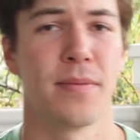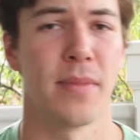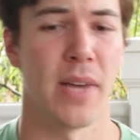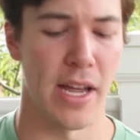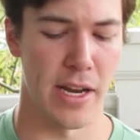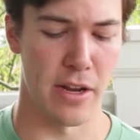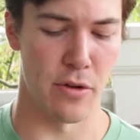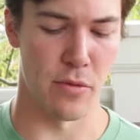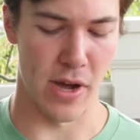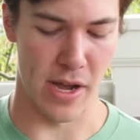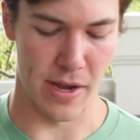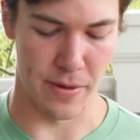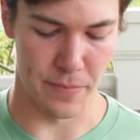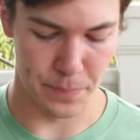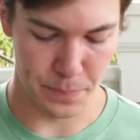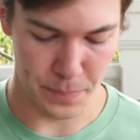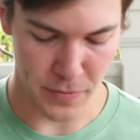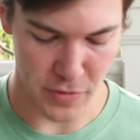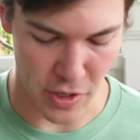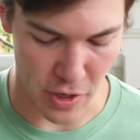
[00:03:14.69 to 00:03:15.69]
Anyway,
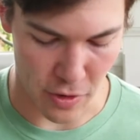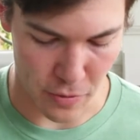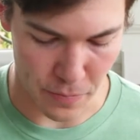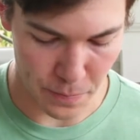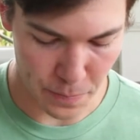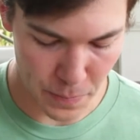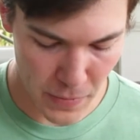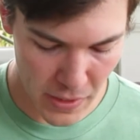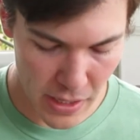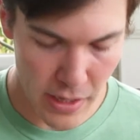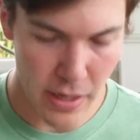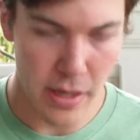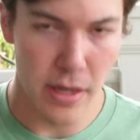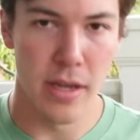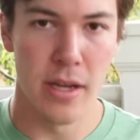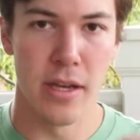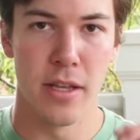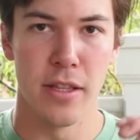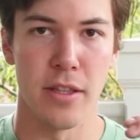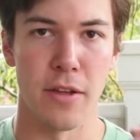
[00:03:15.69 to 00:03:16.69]
so
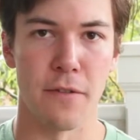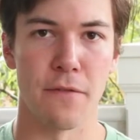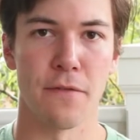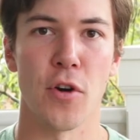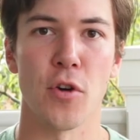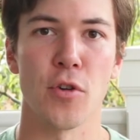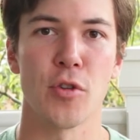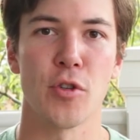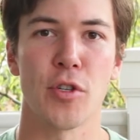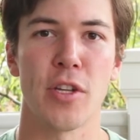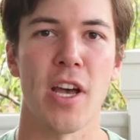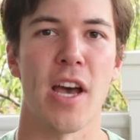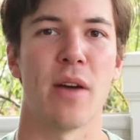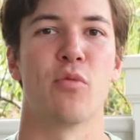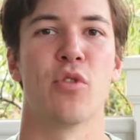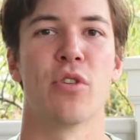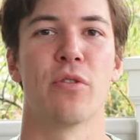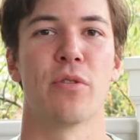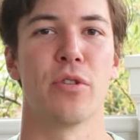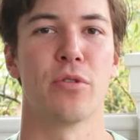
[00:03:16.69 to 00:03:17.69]
the first step,
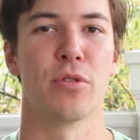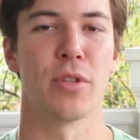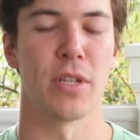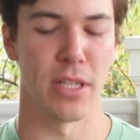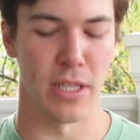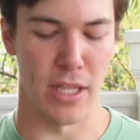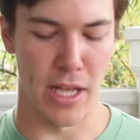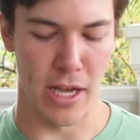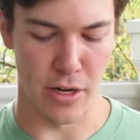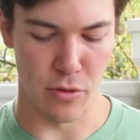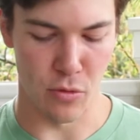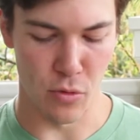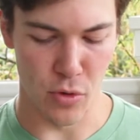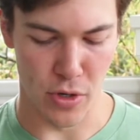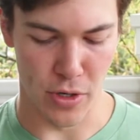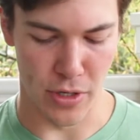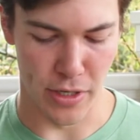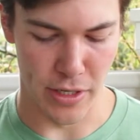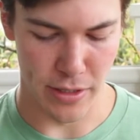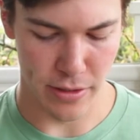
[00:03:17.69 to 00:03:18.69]
we were using a lot of
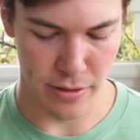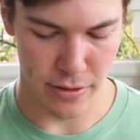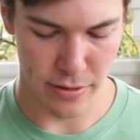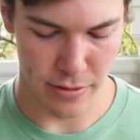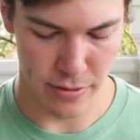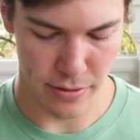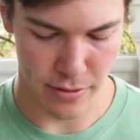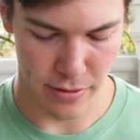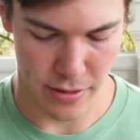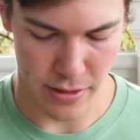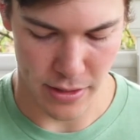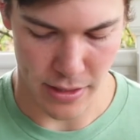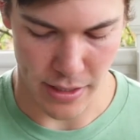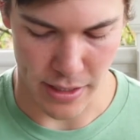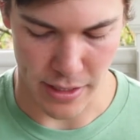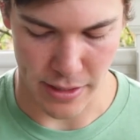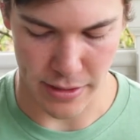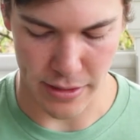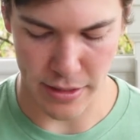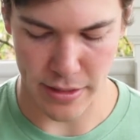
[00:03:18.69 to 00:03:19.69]
wood.
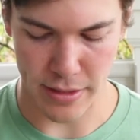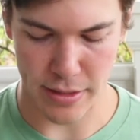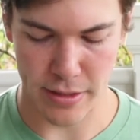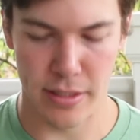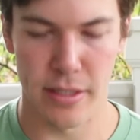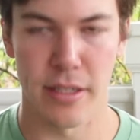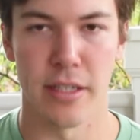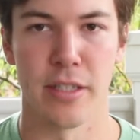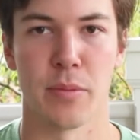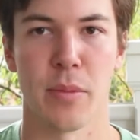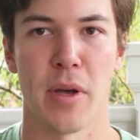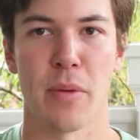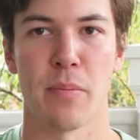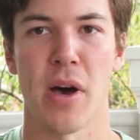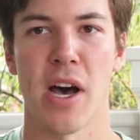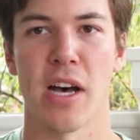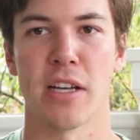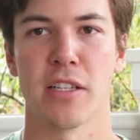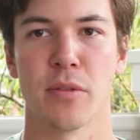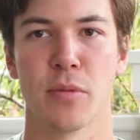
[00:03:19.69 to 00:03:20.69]
This is my
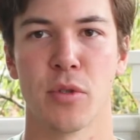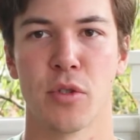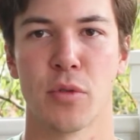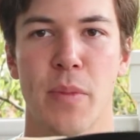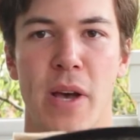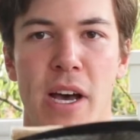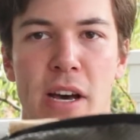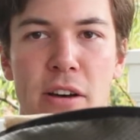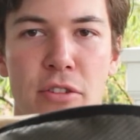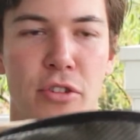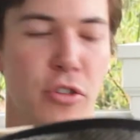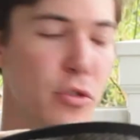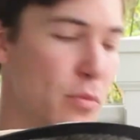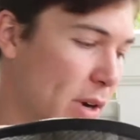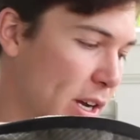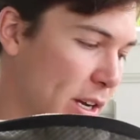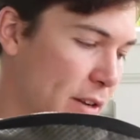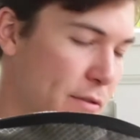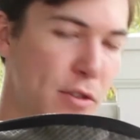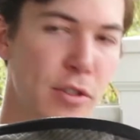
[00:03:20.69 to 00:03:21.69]
Possibles pouch. You
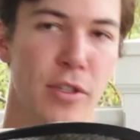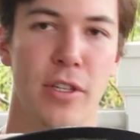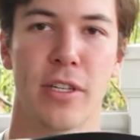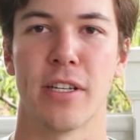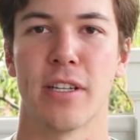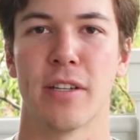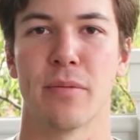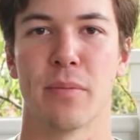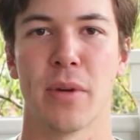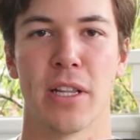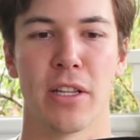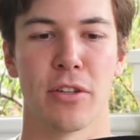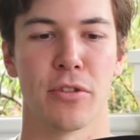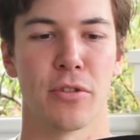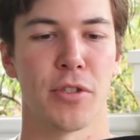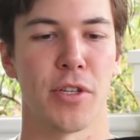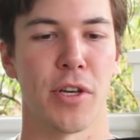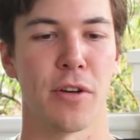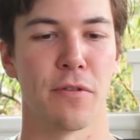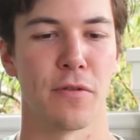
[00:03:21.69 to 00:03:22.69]
might have seen it in my little
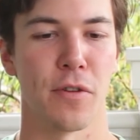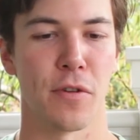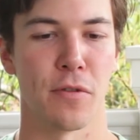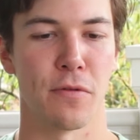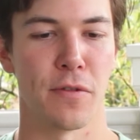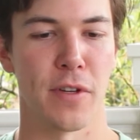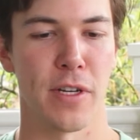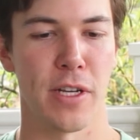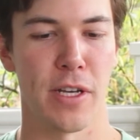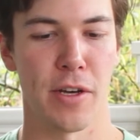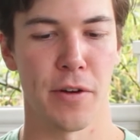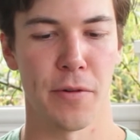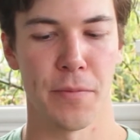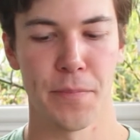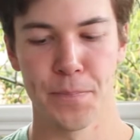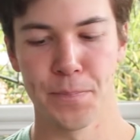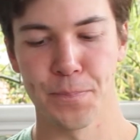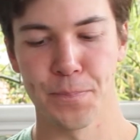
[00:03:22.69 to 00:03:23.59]
cell phone video.